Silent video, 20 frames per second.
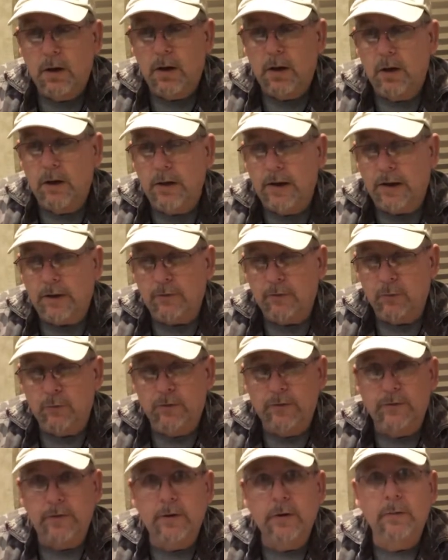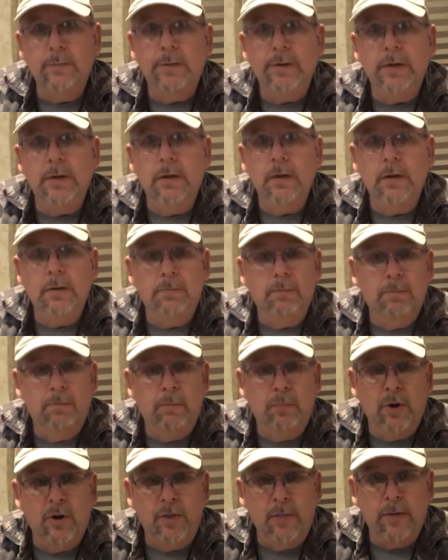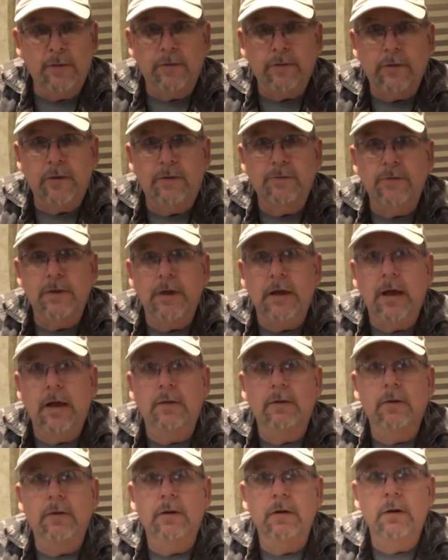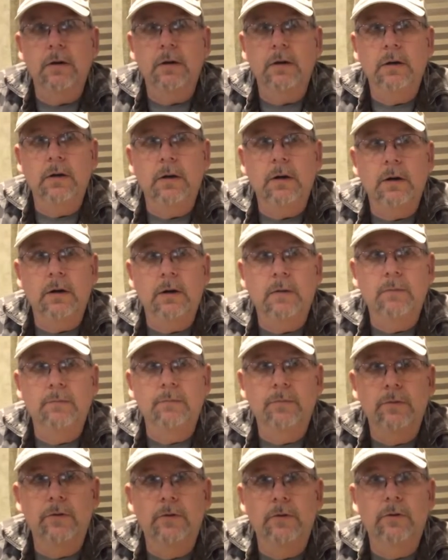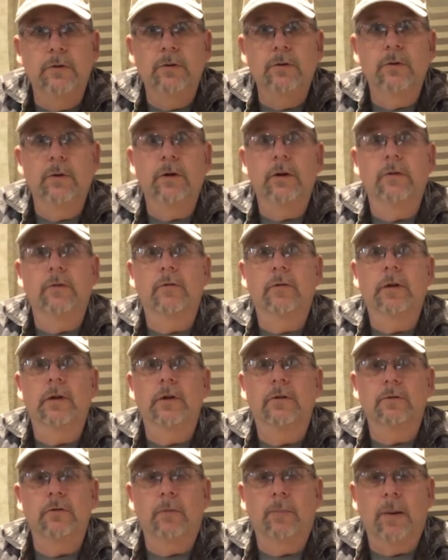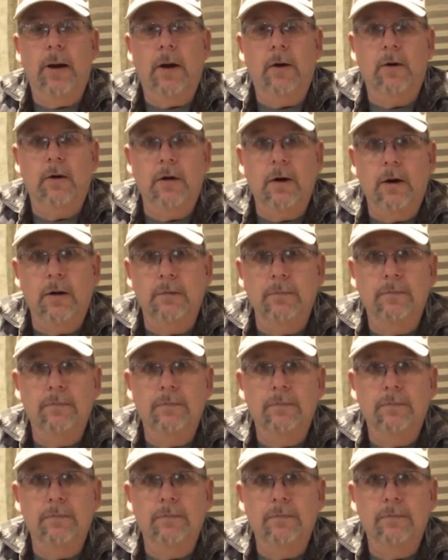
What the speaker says: Next one's going to be putting the stuff together and doing its initial power on.